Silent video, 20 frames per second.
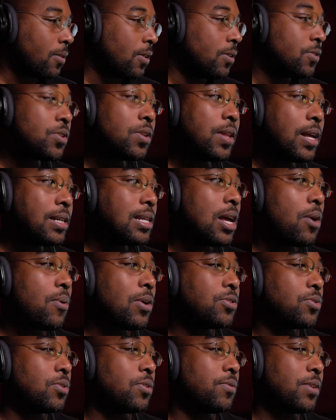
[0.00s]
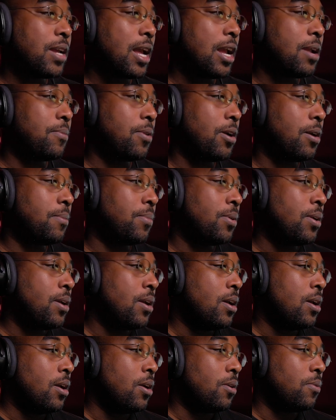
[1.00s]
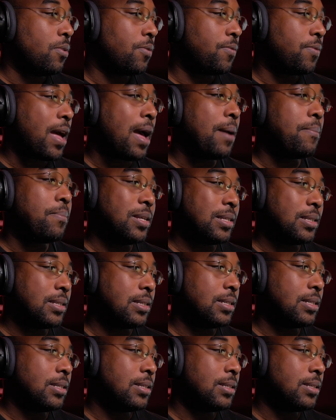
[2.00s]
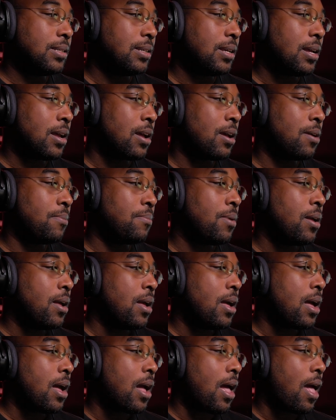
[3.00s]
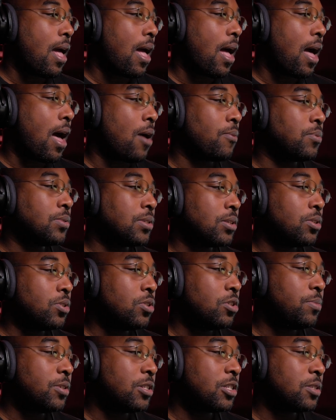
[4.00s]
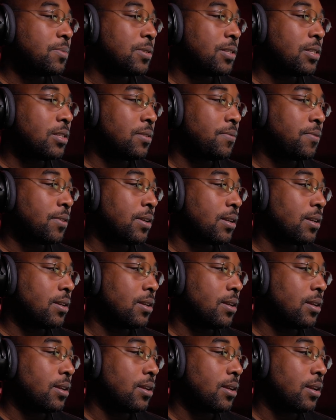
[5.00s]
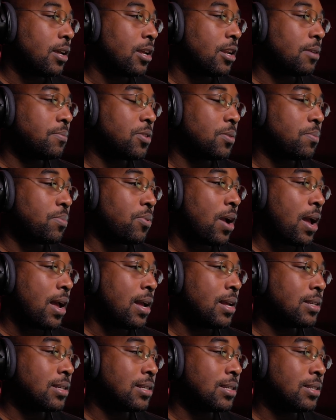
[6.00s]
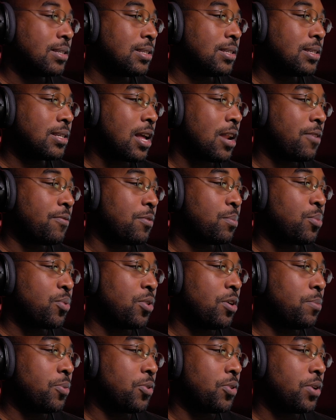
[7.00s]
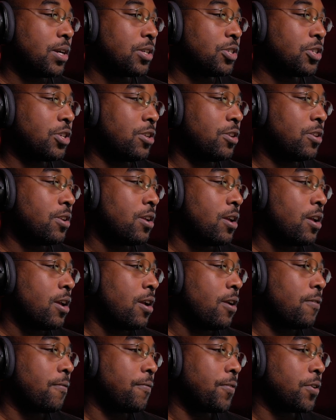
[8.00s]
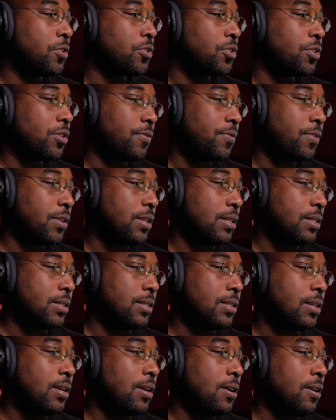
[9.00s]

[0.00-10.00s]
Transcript: So that's how I sort of came up with that business. Um, I was a little bit specific, and I'm surprised because this is kind of a pre-production version of this.